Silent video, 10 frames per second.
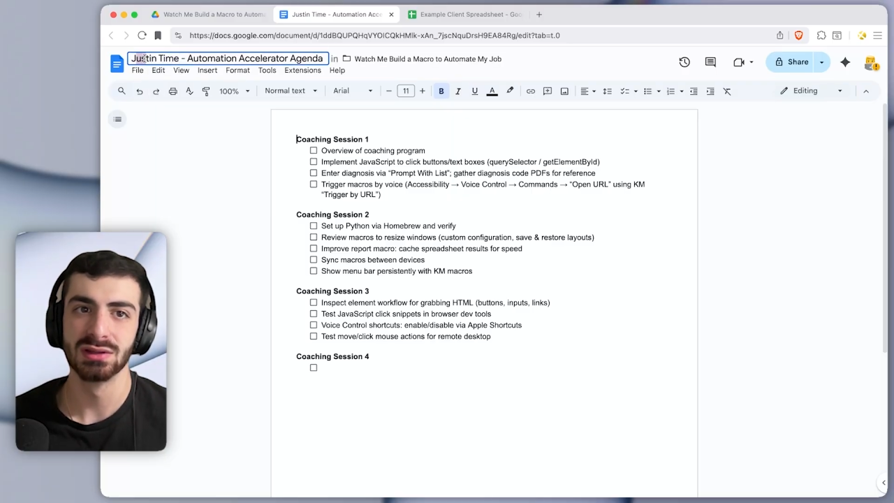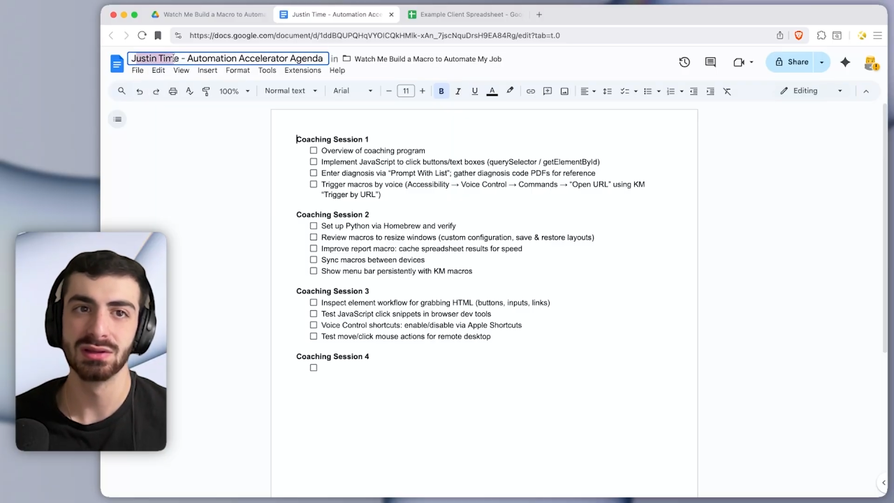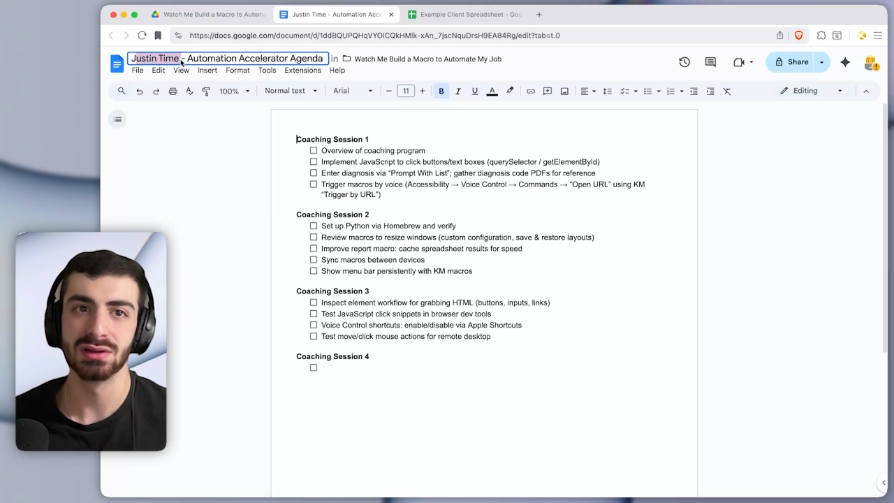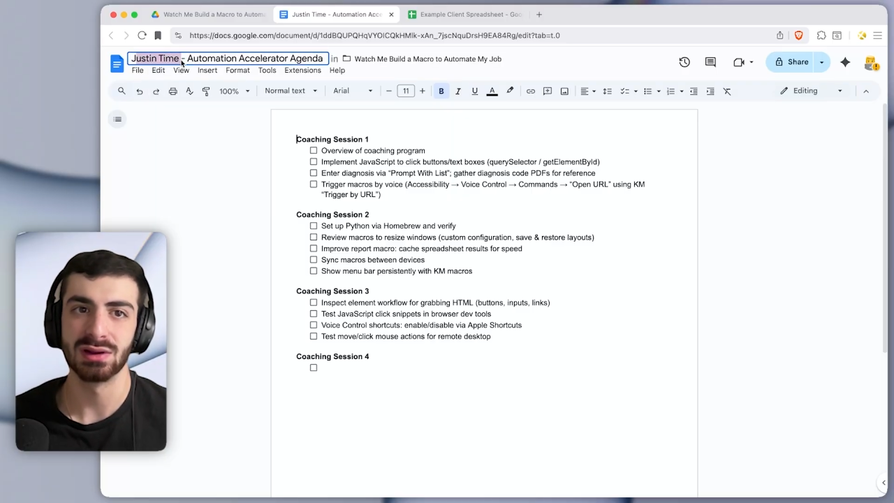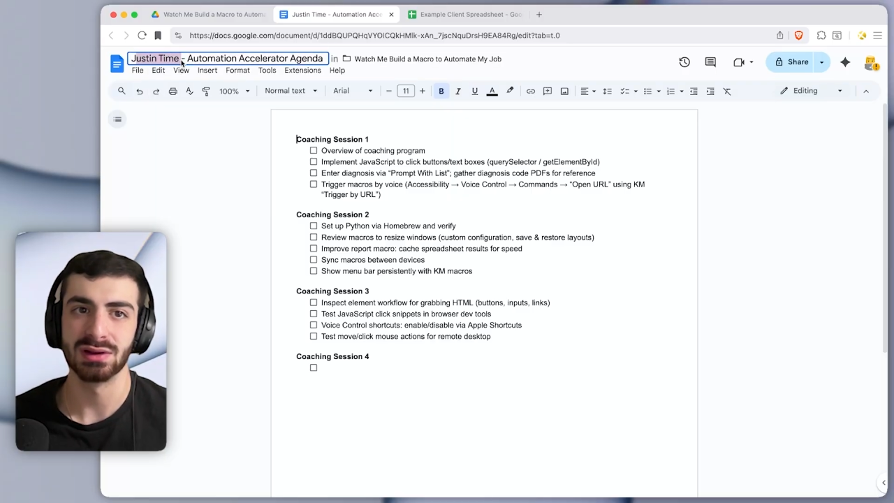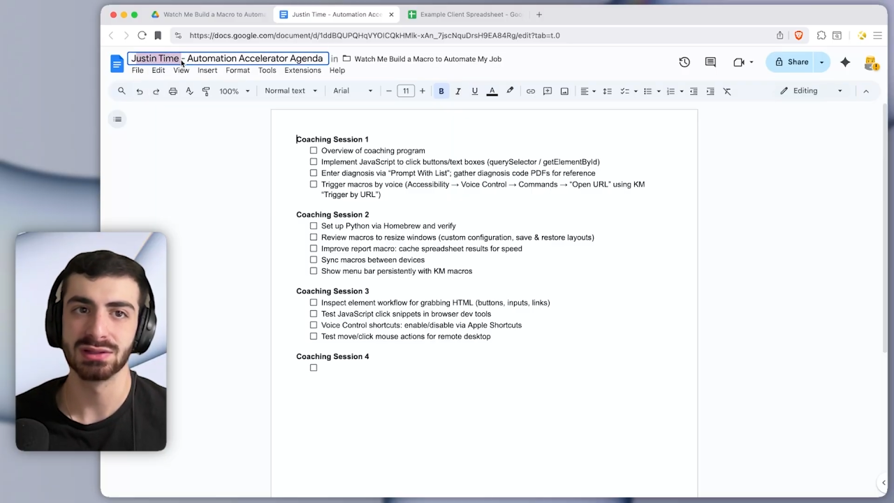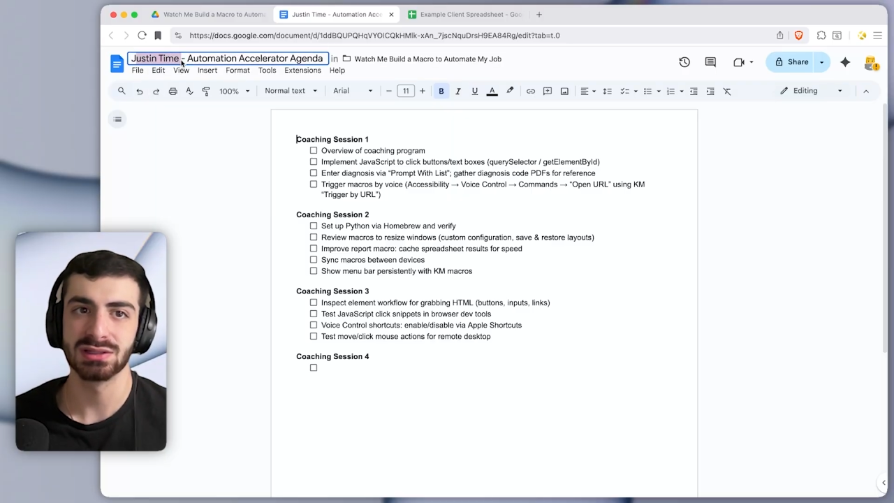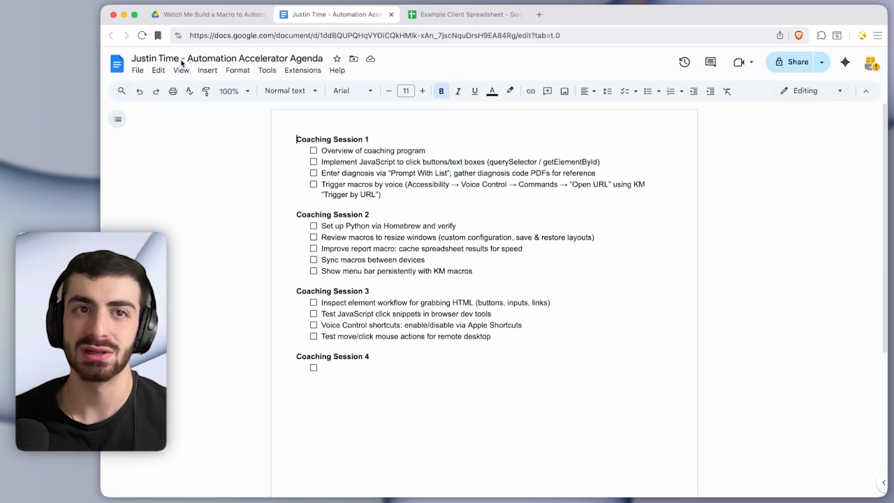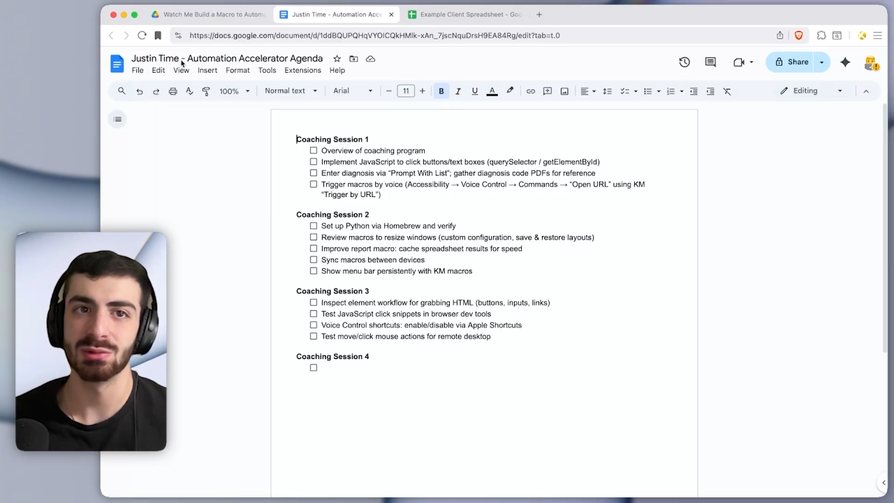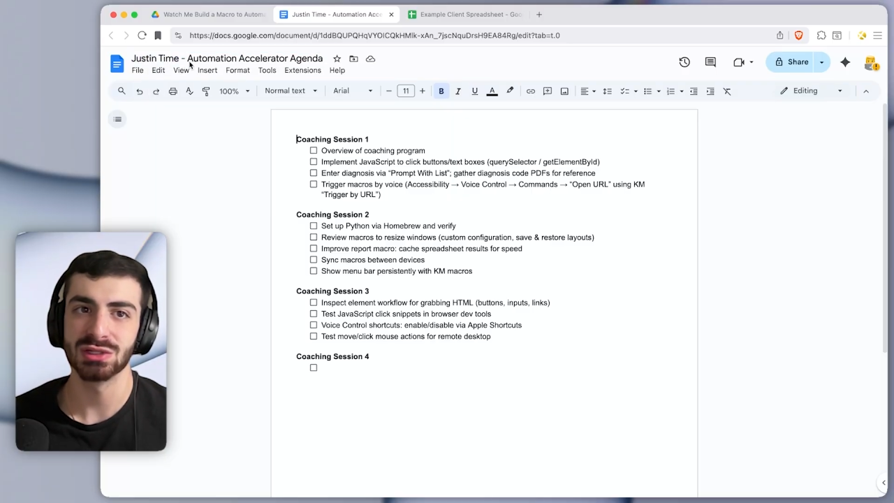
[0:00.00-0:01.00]
the
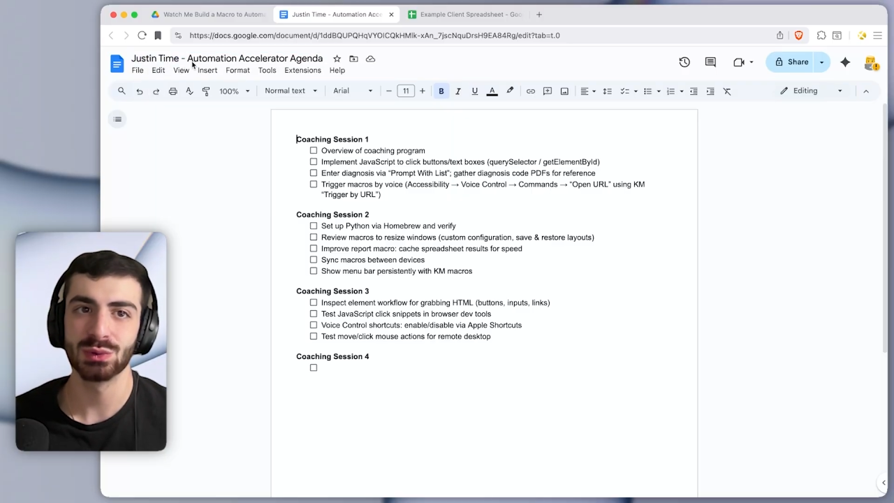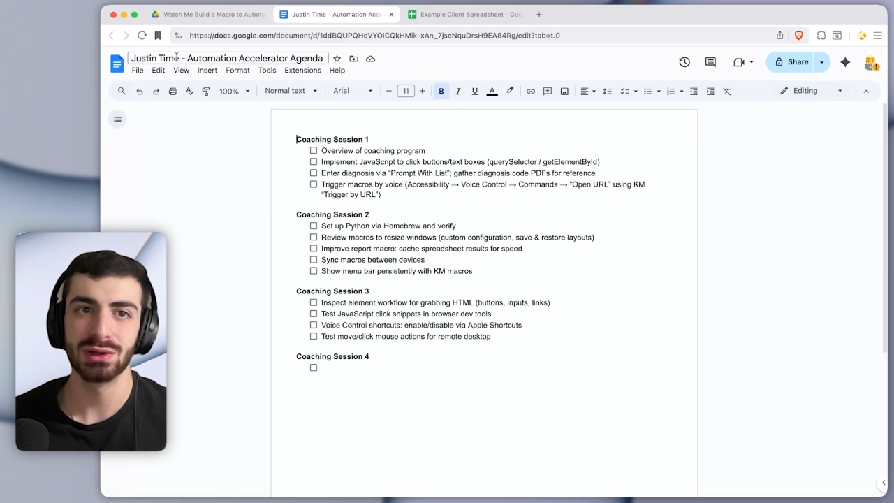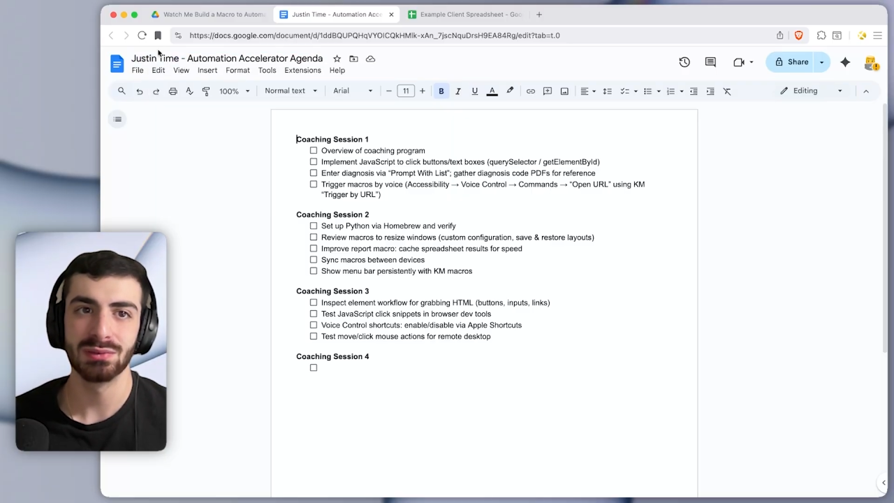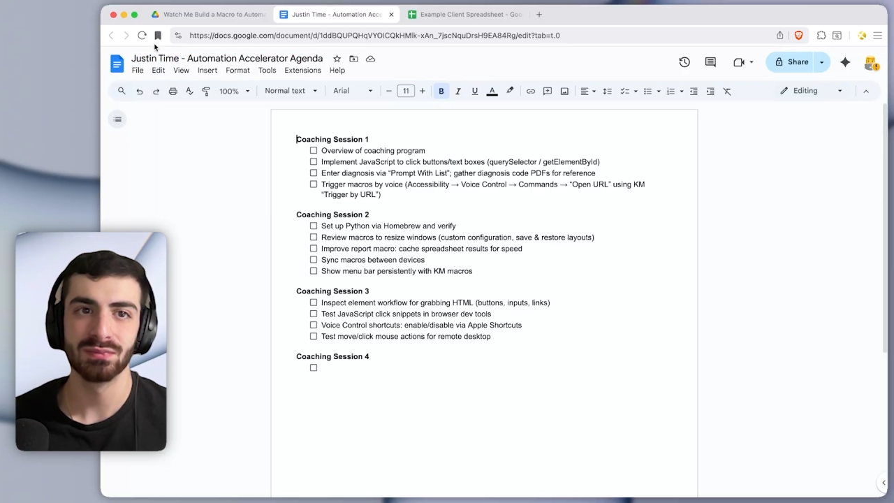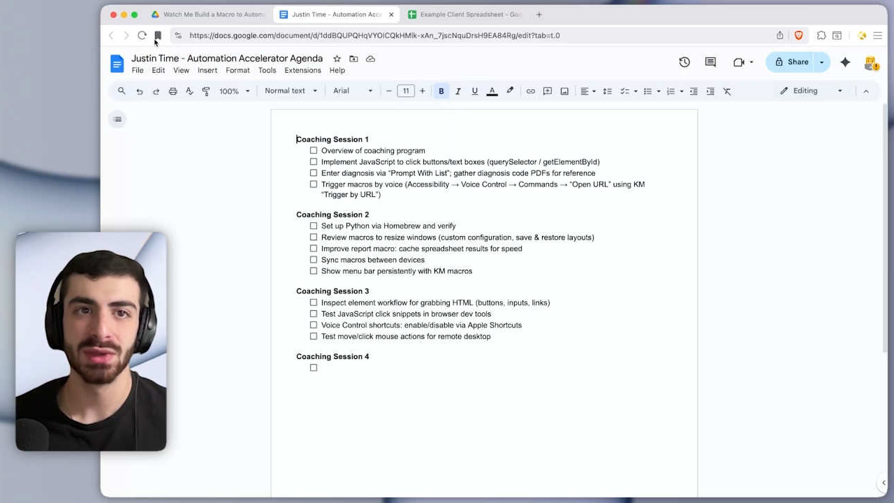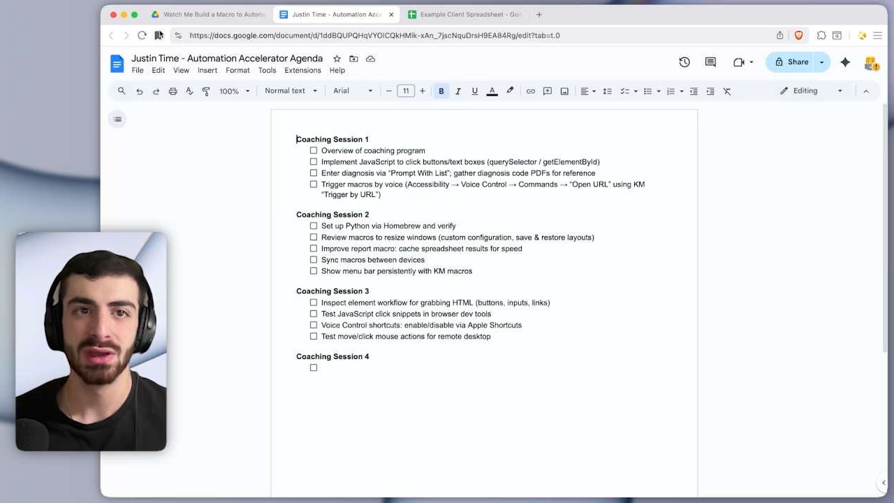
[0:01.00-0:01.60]
client's name as well.